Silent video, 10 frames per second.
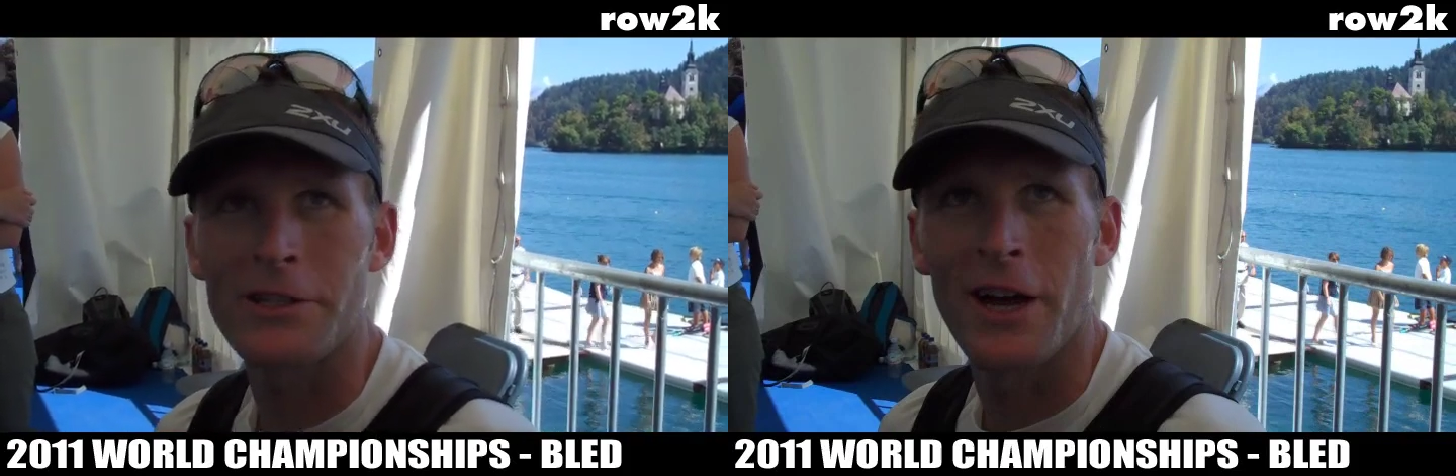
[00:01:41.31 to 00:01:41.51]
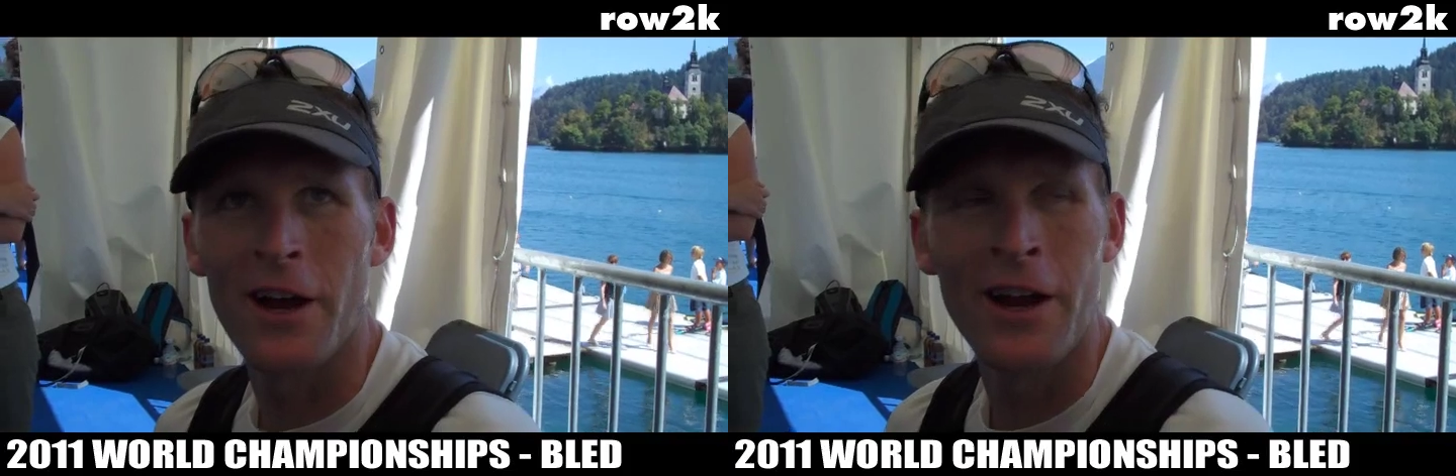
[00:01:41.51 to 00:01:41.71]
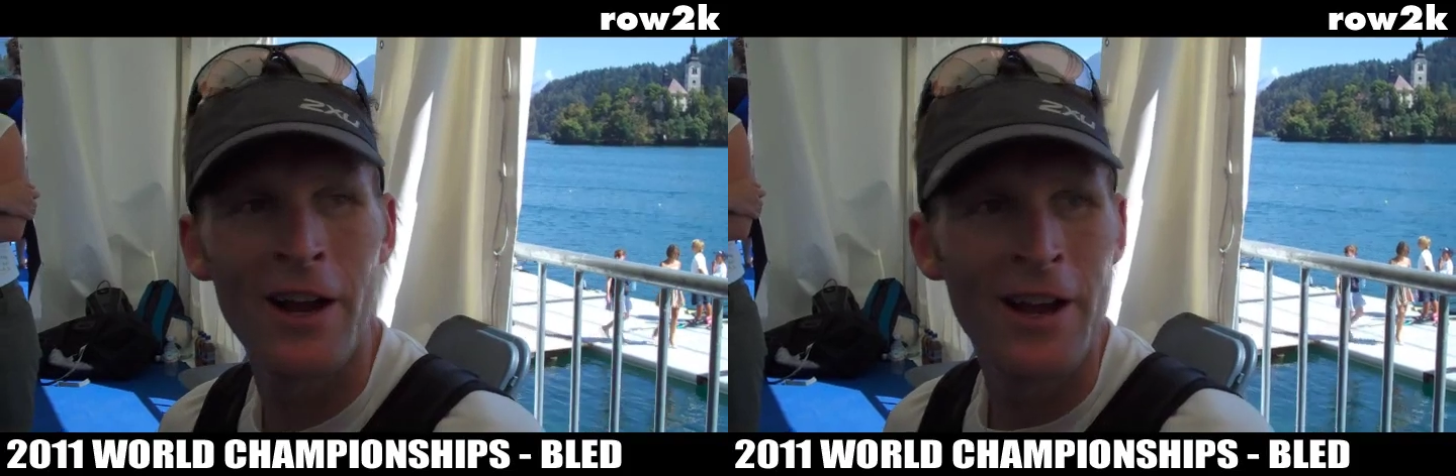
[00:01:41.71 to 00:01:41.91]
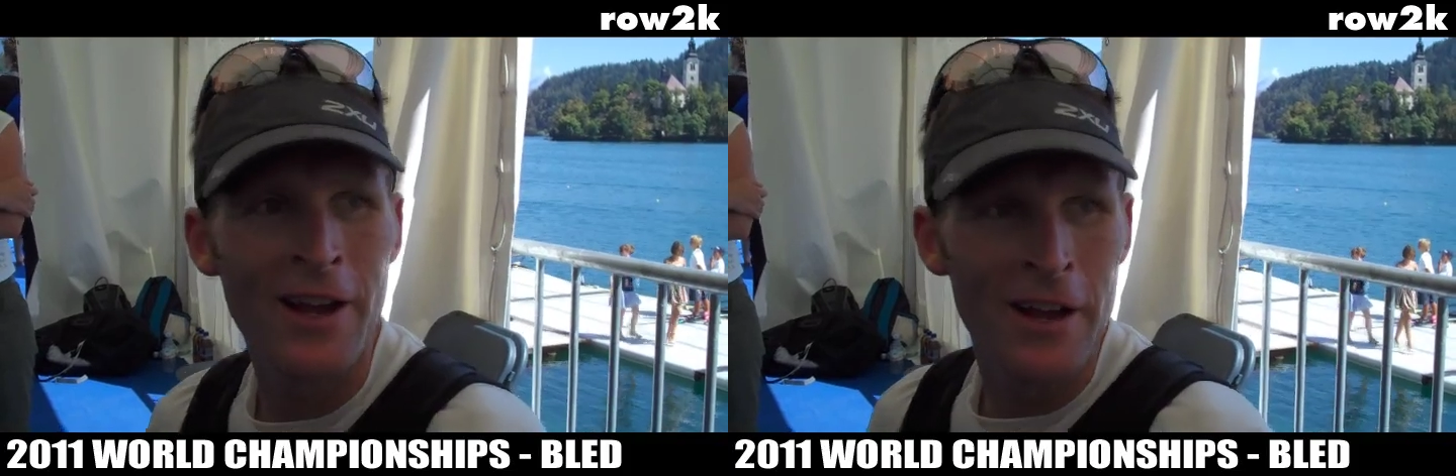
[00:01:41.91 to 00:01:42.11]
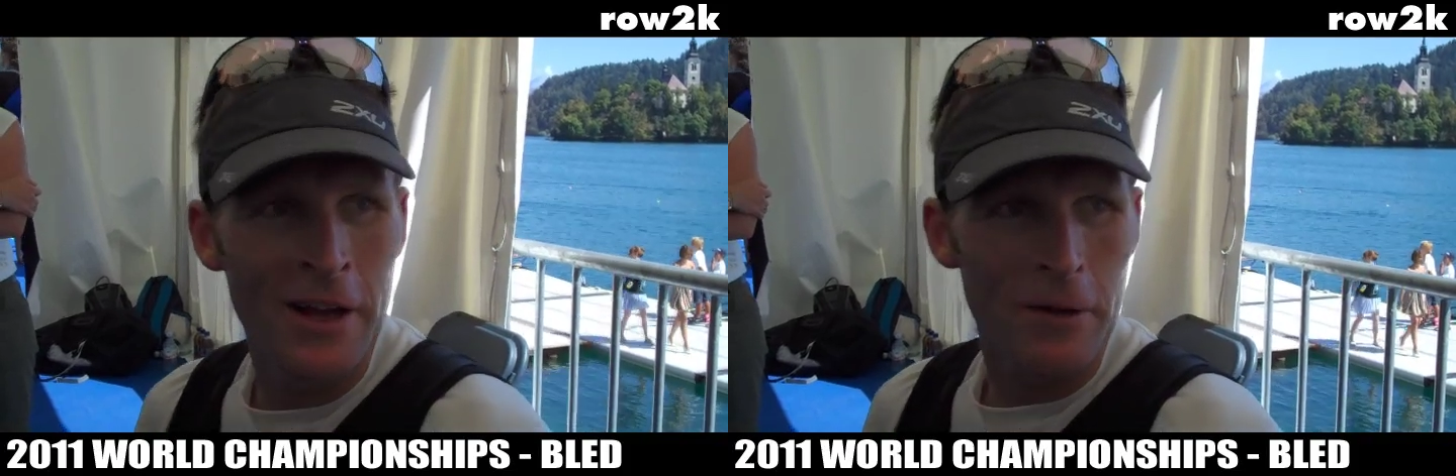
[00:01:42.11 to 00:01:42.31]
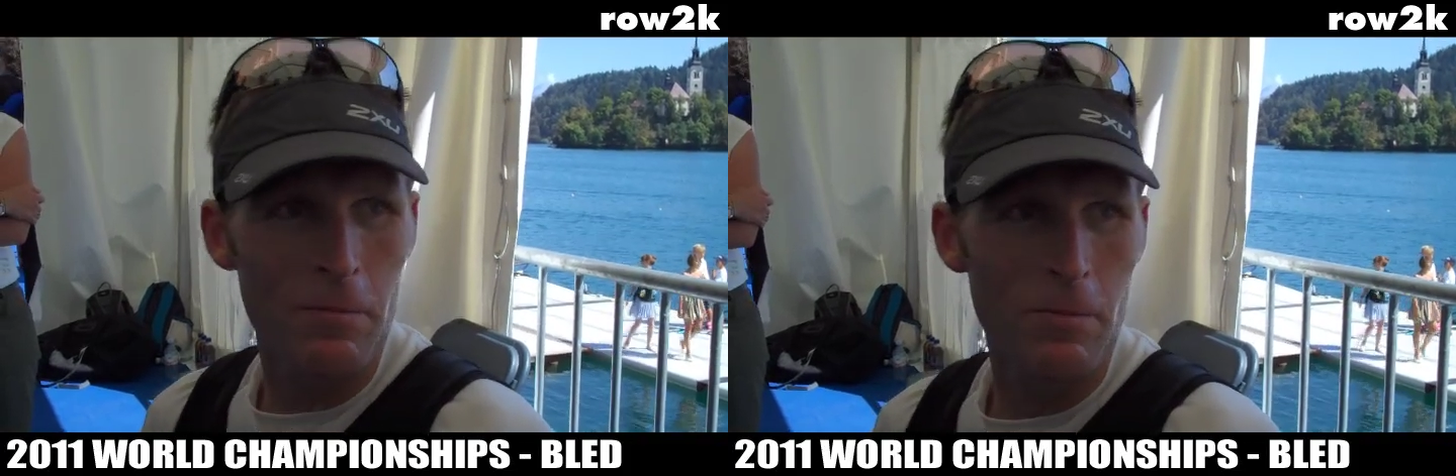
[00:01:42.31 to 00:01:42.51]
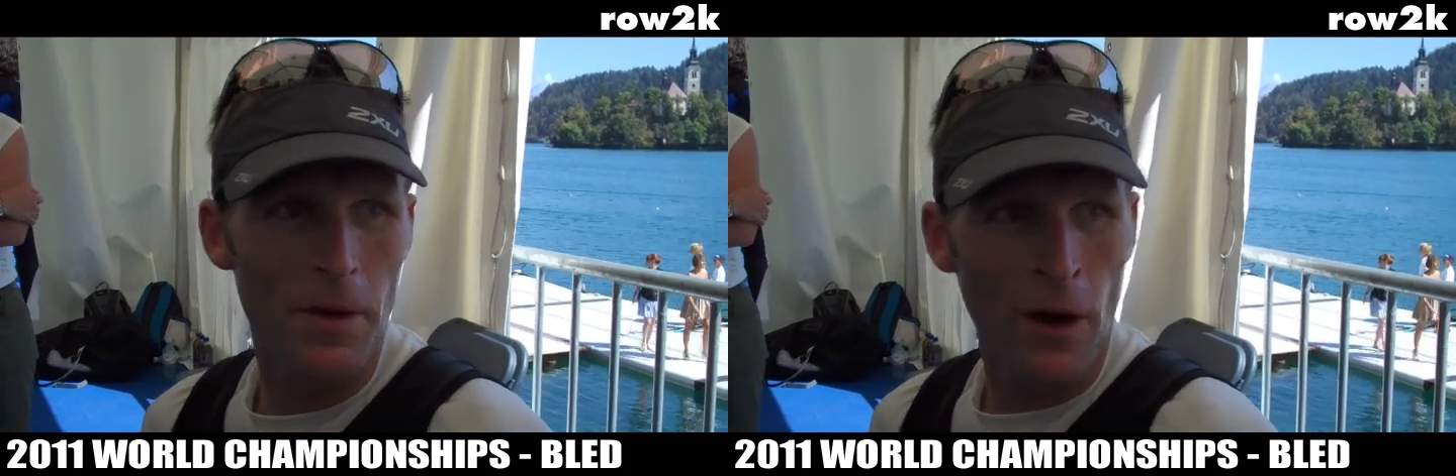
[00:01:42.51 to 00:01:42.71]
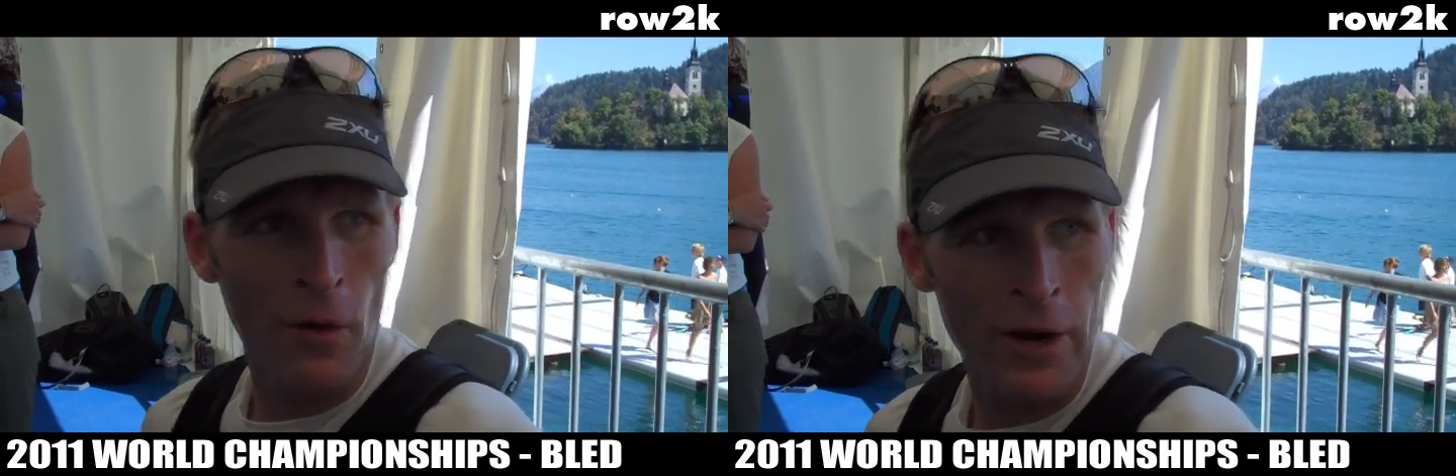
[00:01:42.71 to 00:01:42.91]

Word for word: so I